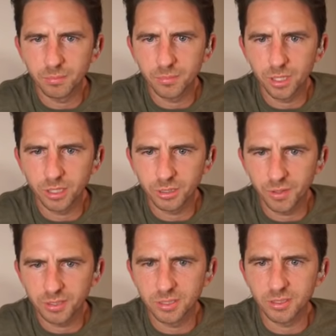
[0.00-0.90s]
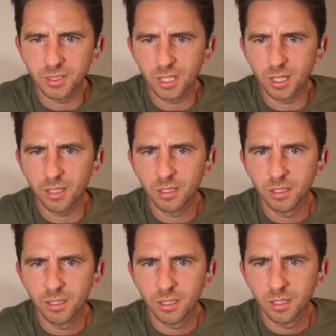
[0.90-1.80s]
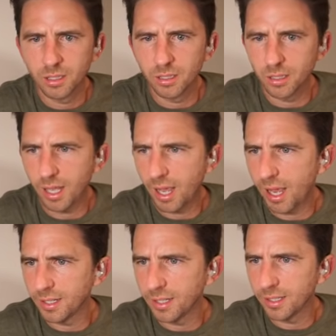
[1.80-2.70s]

All right, so this is uh, at,